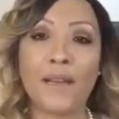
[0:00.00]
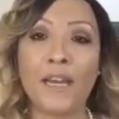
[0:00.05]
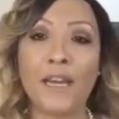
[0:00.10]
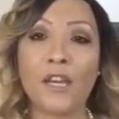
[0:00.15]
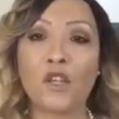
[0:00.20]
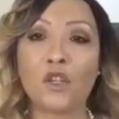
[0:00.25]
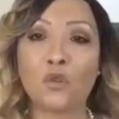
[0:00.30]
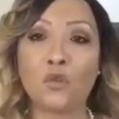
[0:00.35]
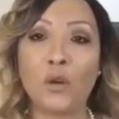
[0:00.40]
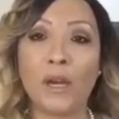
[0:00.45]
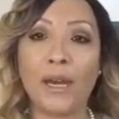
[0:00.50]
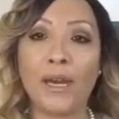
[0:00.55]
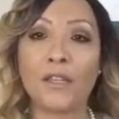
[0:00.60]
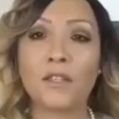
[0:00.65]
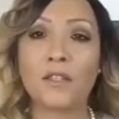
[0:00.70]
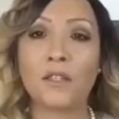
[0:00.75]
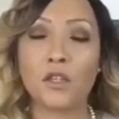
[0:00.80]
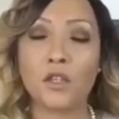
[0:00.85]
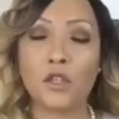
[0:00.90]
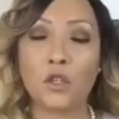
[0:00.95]
this
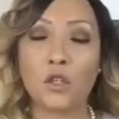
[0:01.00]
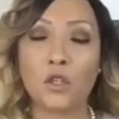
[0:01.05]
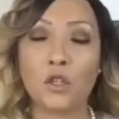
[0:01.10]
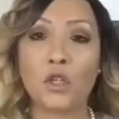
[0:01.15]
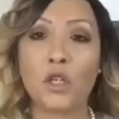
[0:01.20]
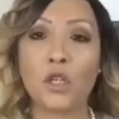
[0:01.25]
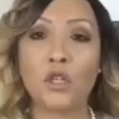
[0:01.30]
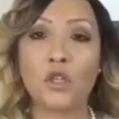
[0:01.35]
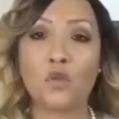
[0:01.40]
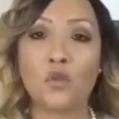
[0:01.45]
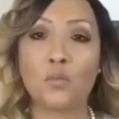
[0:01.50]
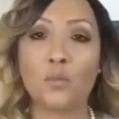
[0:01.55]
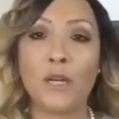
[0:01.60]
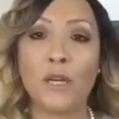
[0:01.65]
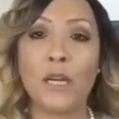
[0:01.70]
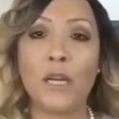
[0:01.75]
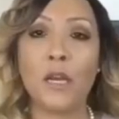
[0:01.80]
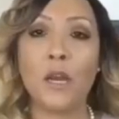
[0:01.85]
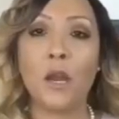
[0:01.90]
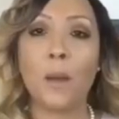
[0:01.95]
bill
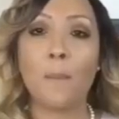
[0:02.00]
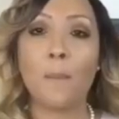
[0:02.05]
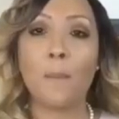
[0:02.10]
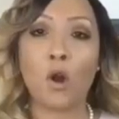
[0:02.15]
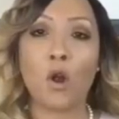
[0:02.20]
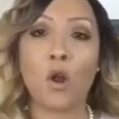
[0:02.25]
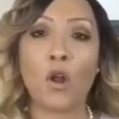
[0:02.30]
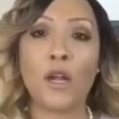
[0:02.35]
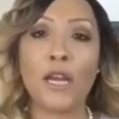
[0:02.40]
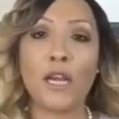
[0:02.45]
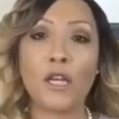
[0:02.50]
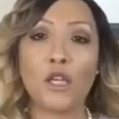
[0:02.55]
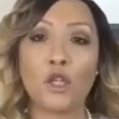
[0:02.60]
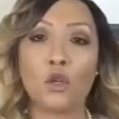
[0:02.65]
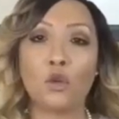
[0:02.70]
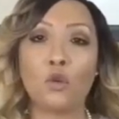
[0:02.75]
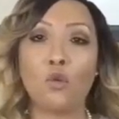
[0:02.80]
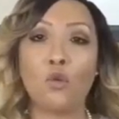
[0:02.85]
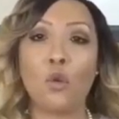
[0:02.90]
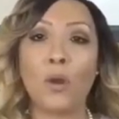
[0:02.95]
of exchange.
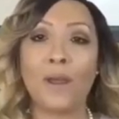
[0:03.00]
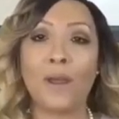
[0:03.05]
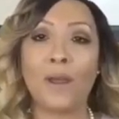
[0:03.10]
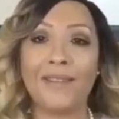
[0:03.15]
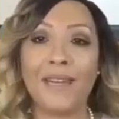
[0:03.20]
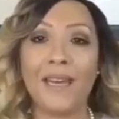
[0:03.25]
Okay.